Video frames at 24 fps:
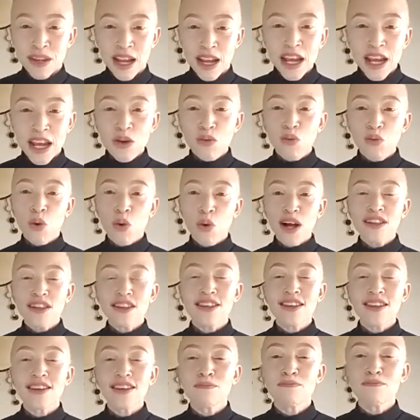He
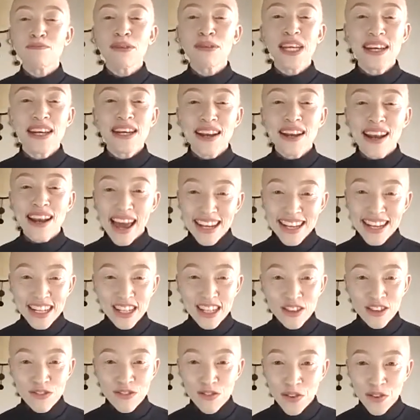wants to be like
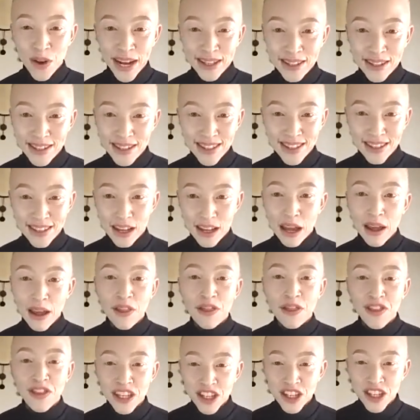his friends,
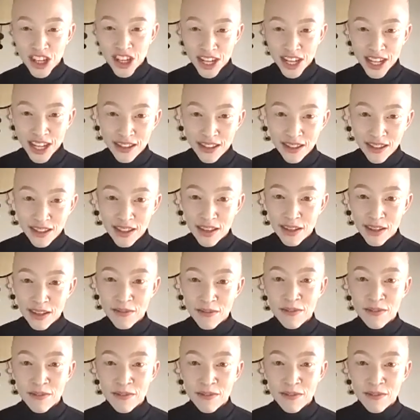the chickens.